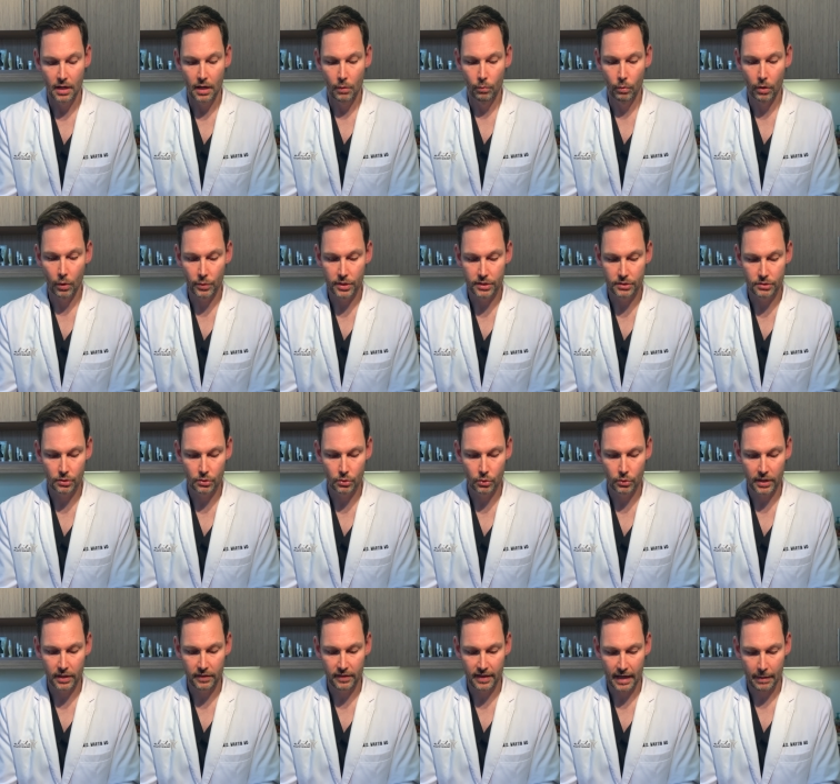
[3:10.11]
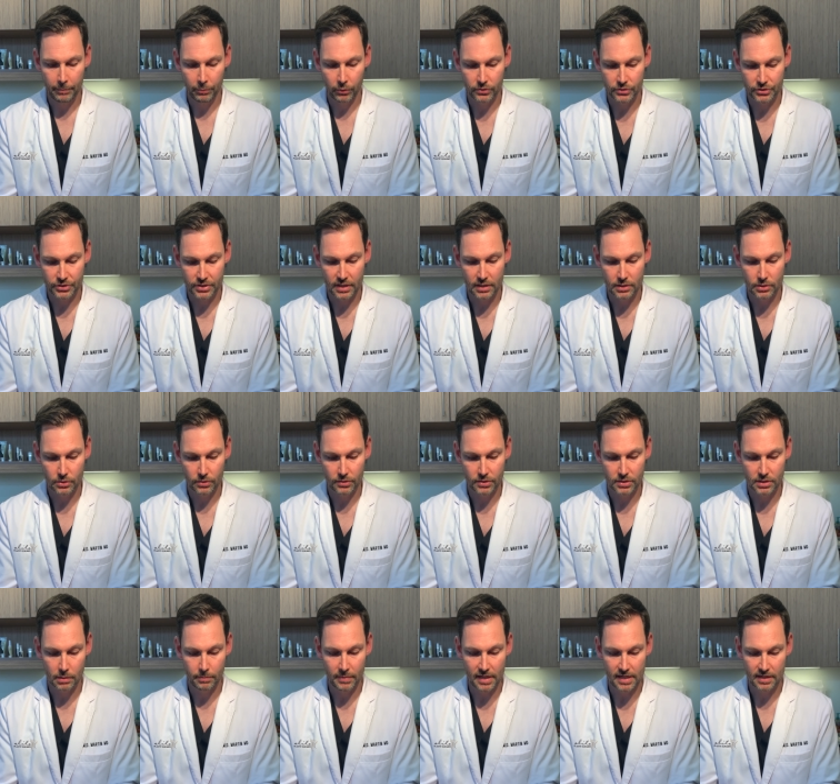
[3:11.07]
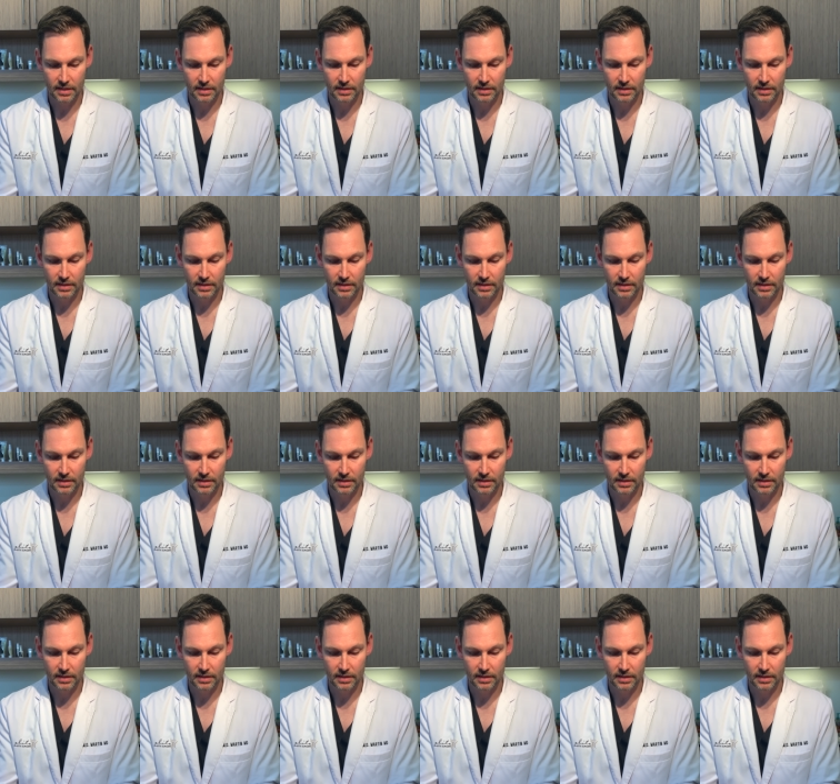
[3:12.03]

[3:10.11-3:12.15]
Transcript: What we do in that procedure is to make